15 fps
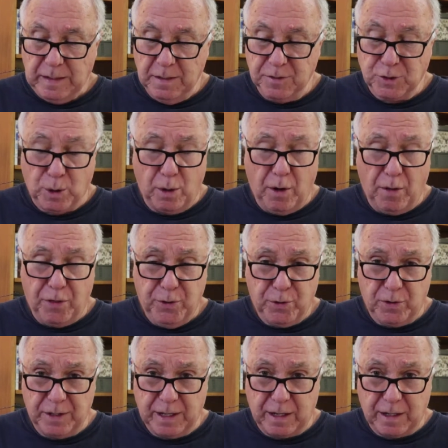is going to
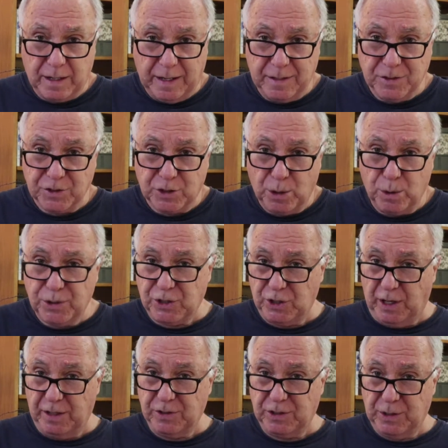thoroughly cleanse those
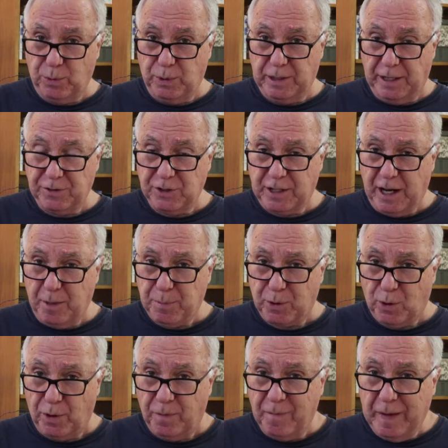things that relate to
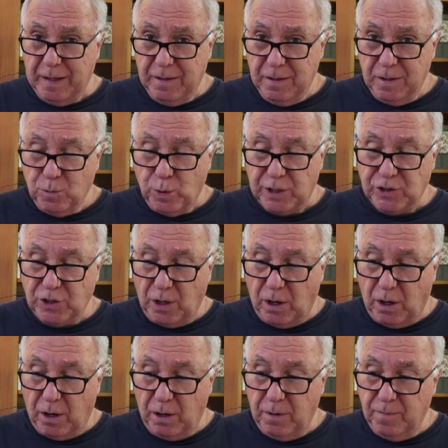Capricorn, which
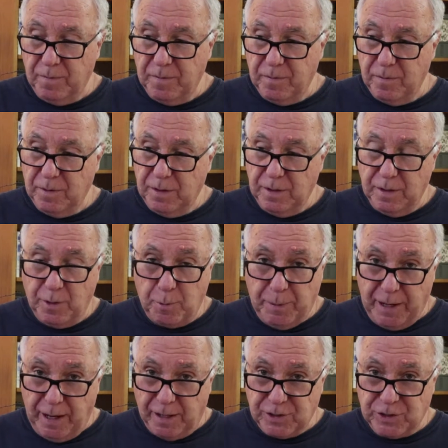are the
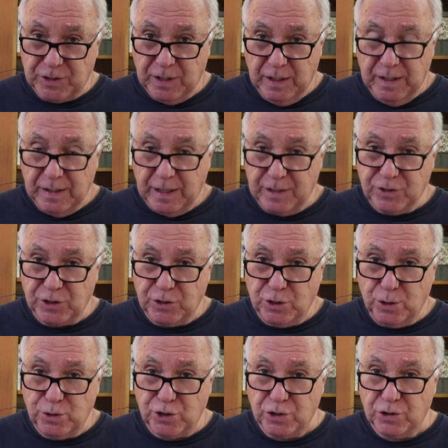past,
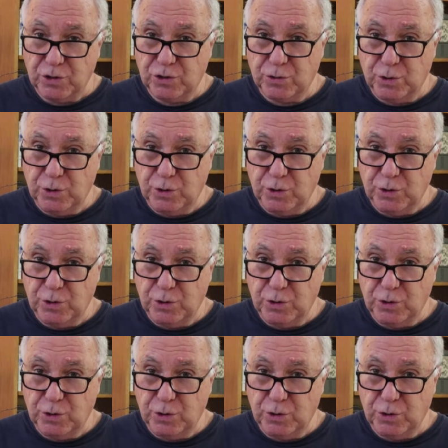institutions,